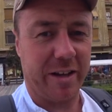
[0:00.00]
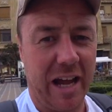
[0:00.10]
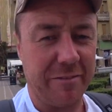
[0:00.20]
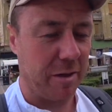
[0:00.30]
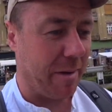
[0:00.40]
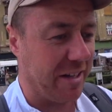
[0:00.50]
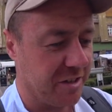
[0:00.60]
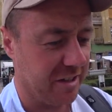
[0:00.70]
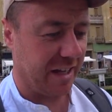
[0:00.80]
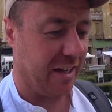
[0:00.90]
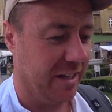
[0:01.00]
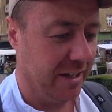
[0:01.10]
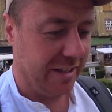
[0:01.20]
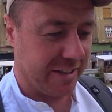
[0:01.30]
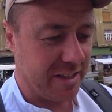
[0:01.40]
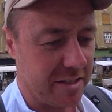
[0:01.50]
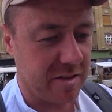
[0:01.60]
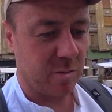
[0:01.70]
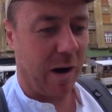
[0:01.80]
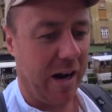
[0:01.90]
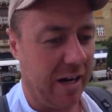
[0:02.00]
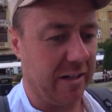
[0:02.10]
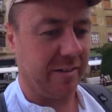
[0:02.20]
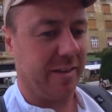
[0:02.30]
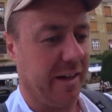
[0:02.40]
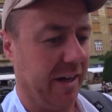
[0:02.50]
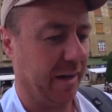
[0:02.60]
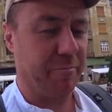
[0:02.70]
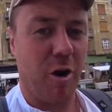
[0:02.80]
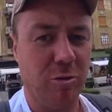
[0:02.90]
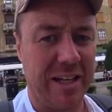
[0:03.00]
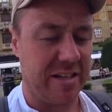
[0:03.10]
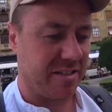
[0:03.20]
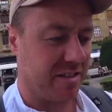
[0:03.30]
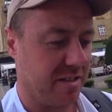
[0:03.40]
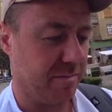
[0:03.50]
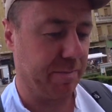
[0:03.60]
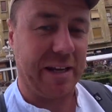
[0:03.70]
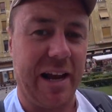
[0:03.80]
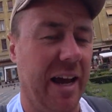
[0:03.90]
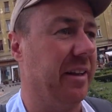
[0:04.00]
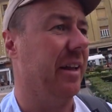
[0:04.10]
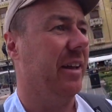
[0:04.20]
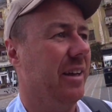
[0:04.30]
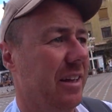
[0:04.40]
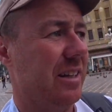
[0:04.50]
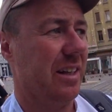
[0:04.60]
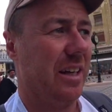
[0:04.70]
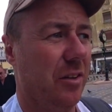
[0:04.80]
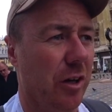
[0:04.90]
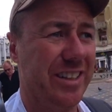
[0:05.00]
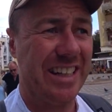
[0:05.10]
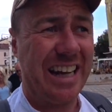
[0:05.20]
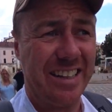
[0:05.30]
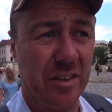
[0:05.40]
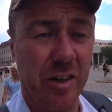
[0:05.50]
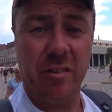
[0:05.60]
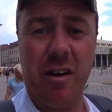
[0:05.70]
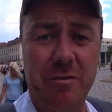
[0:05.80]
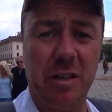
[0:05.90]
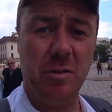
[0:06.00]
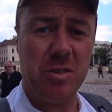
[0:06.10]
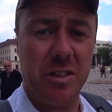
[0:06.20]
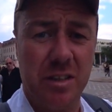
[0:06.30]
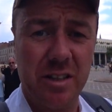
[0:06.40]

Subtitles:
you have to mention that this is where the protests began in the 1989 revolution.